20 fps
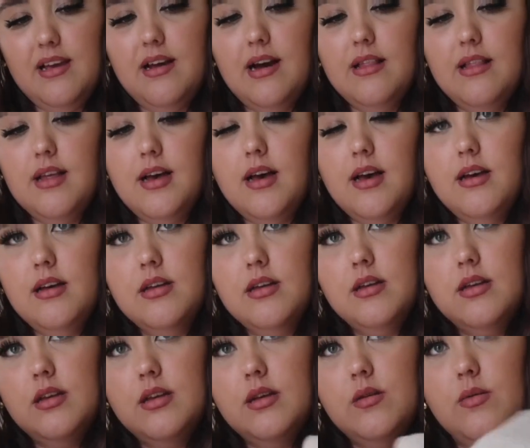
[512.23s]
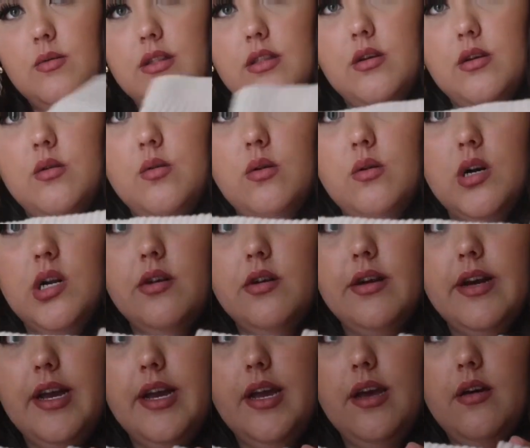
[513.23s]
color with the
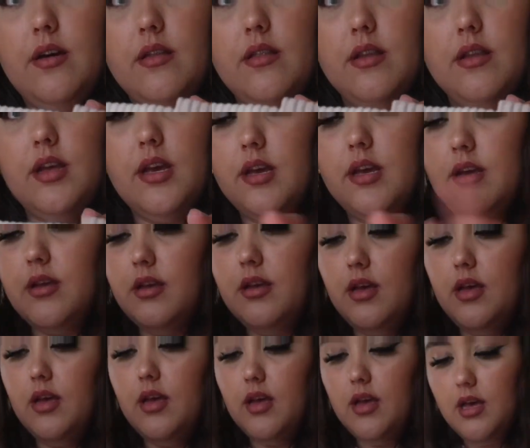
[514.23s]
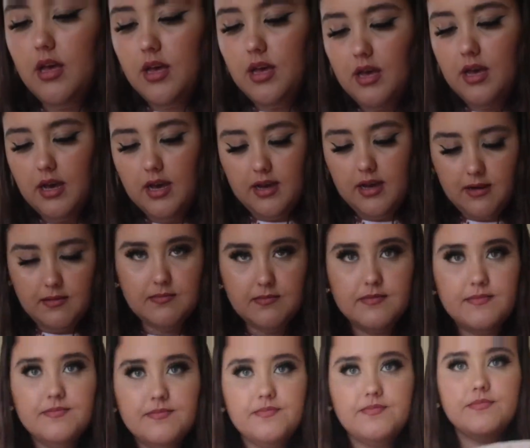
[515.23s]
corduroy on there.
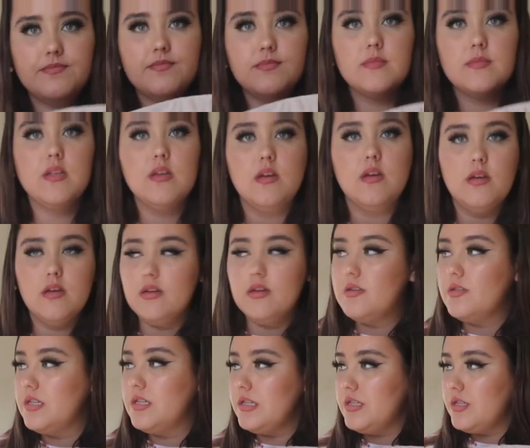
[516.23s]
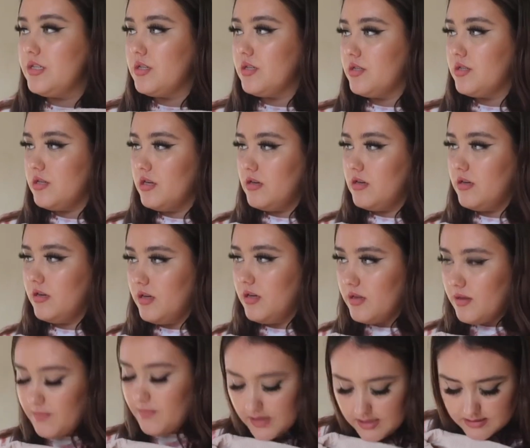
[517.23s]
Just so cute,
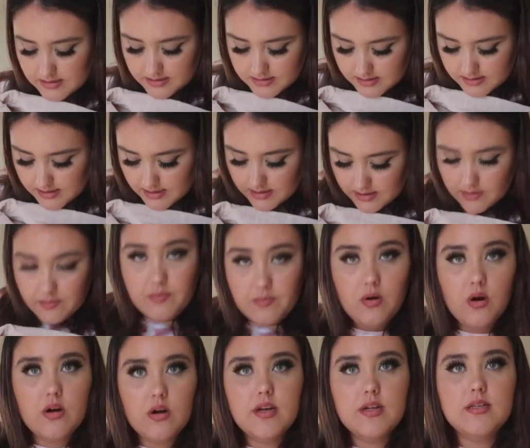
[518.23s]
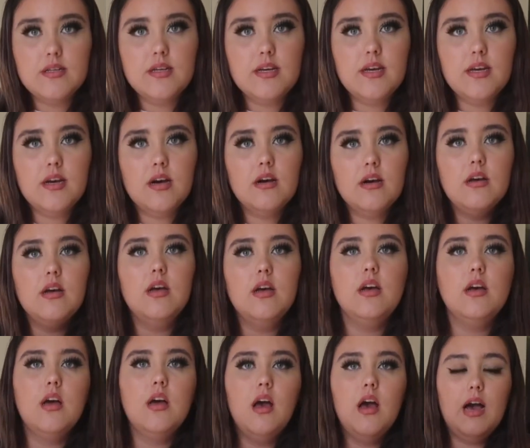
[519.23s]
the buttons and the pockets here.
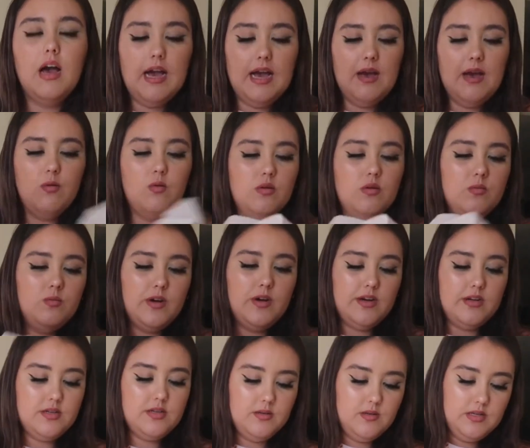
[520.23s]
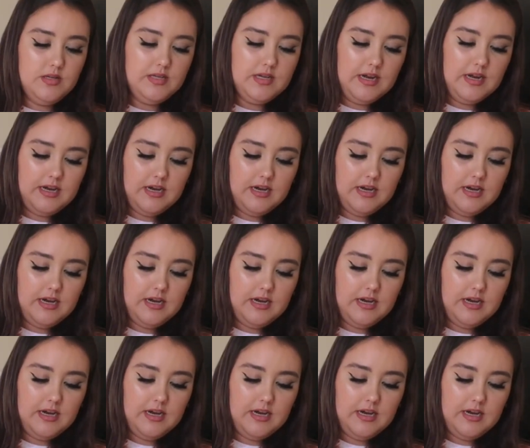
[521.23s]
I wouldn't wear it done